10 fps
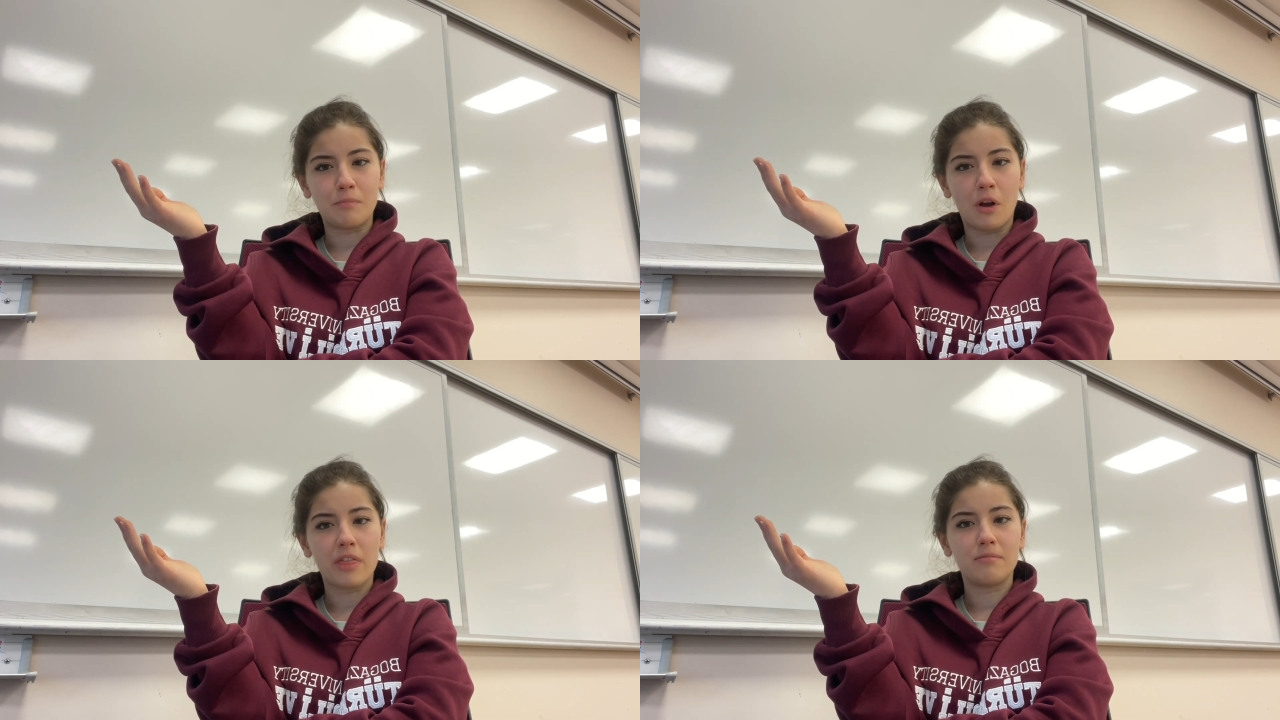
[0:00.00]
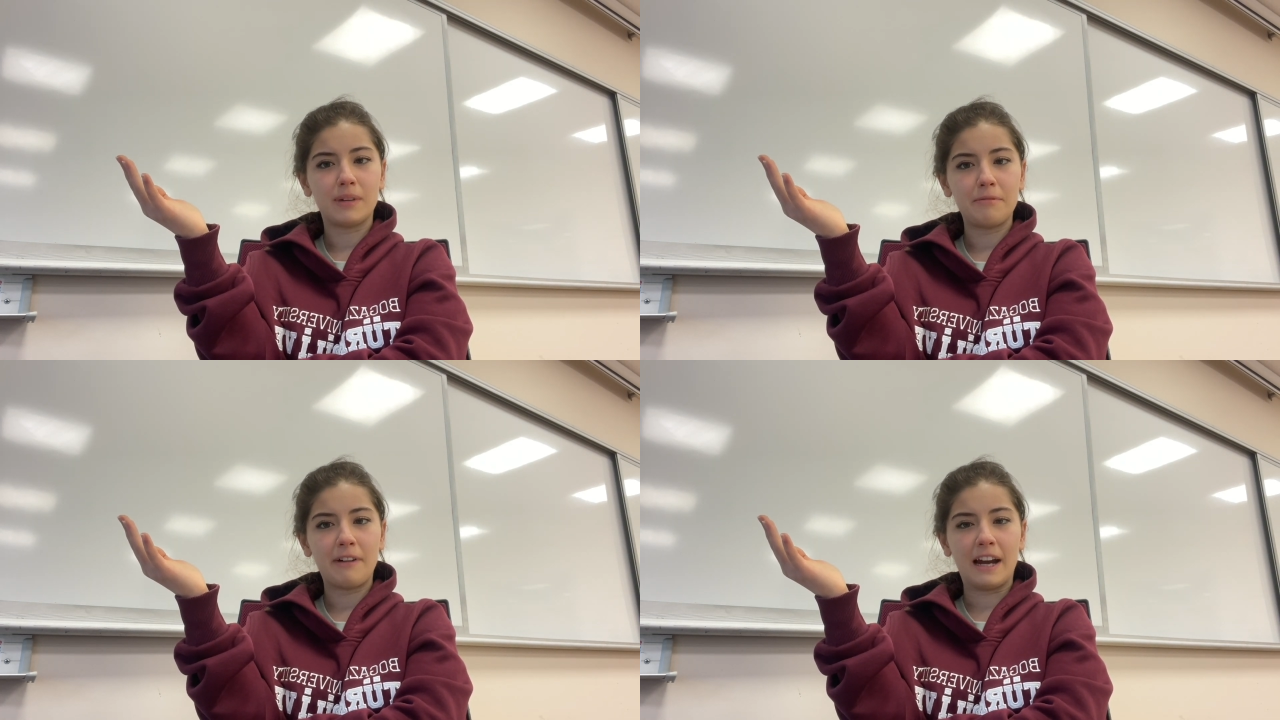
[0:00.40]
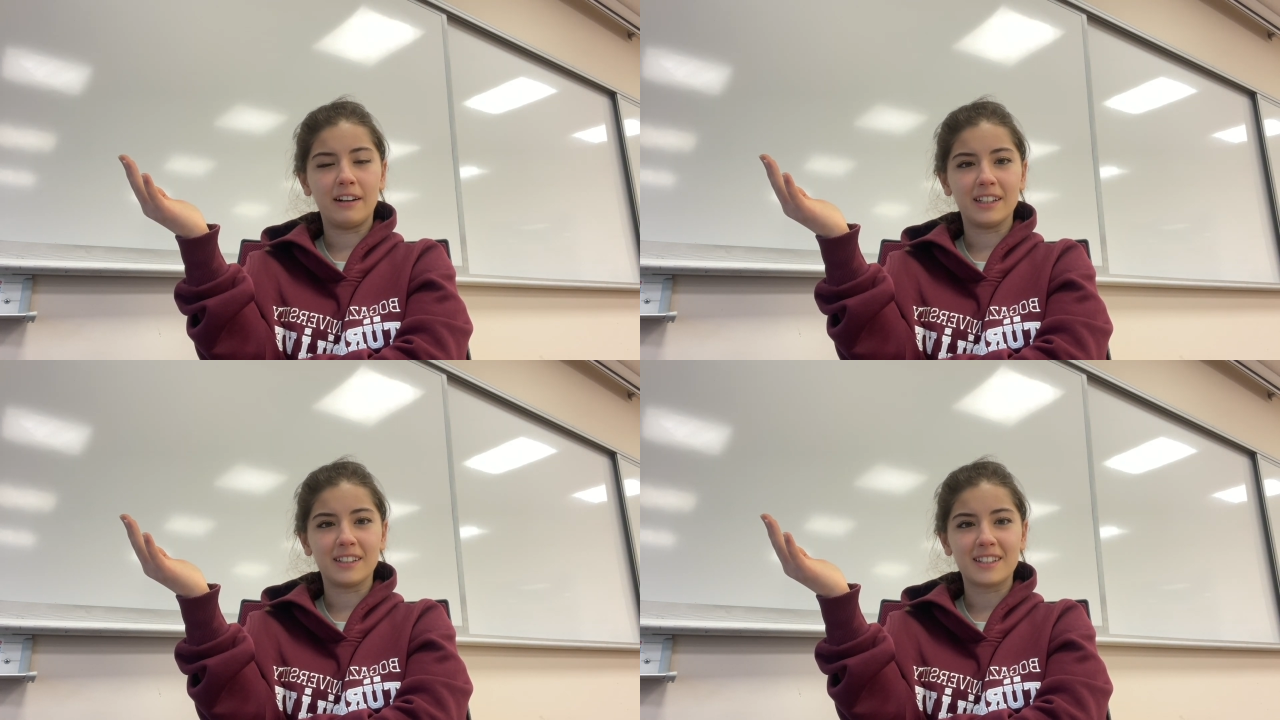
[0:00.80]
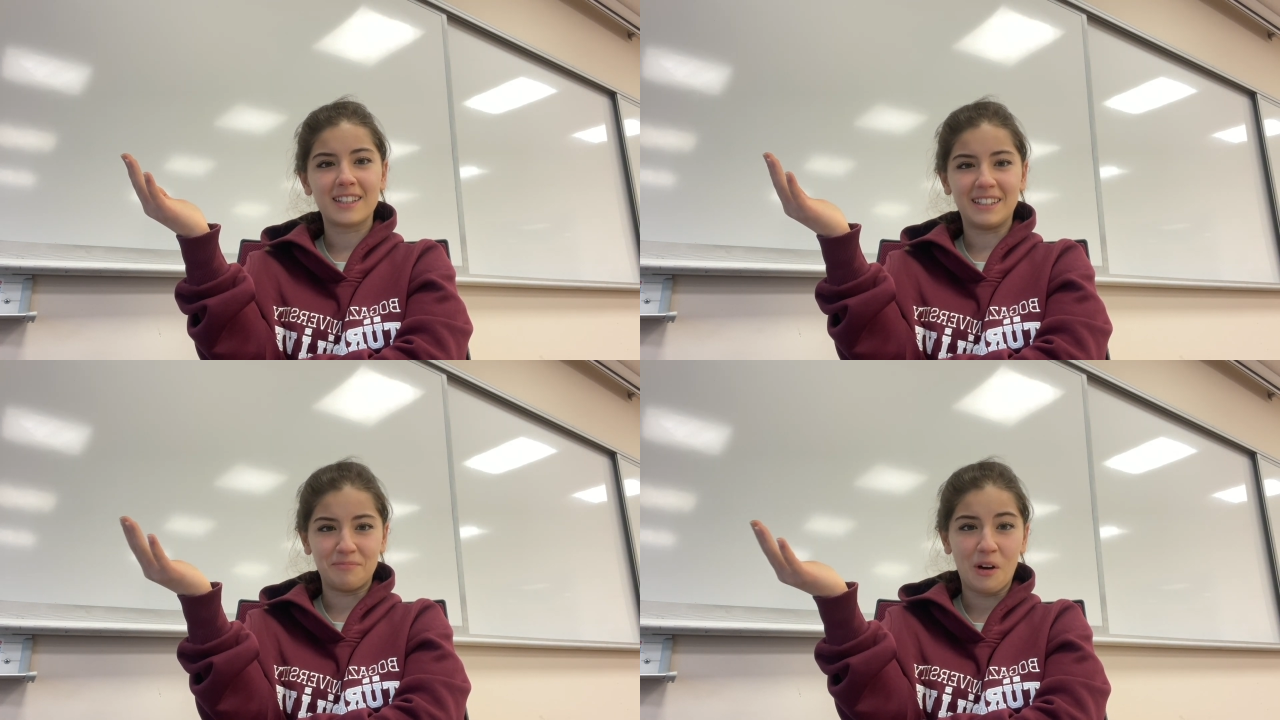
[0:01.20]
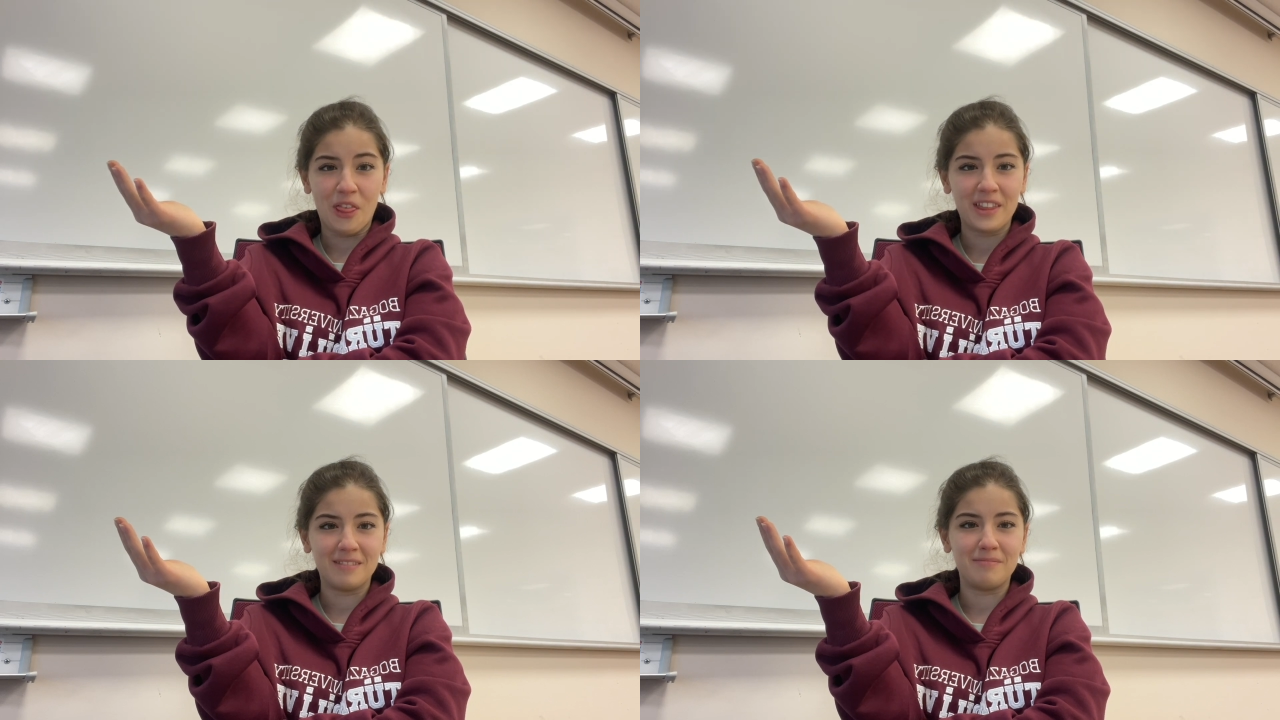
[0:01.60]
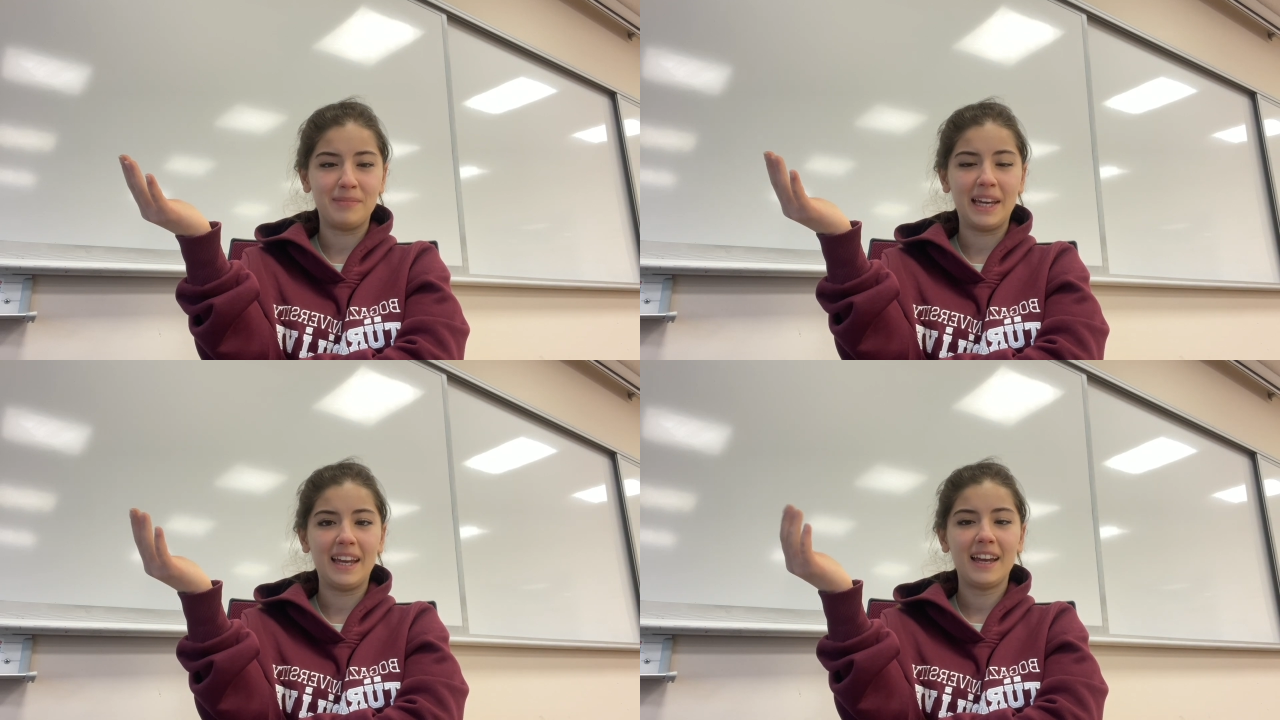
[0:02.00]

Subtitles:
both in my parents and both in me,